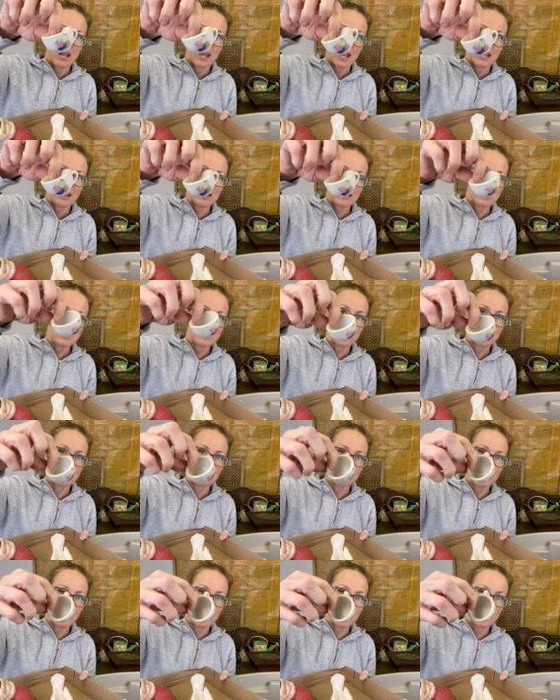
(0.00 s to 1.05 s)
And these little
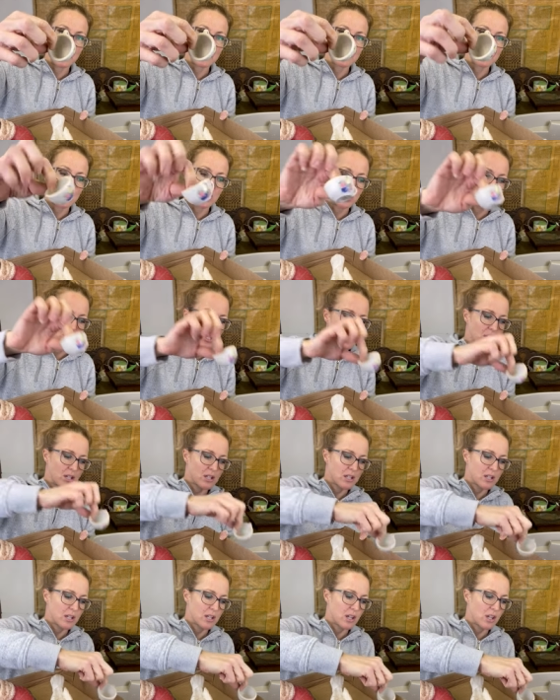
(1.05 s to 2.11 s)
mugs are just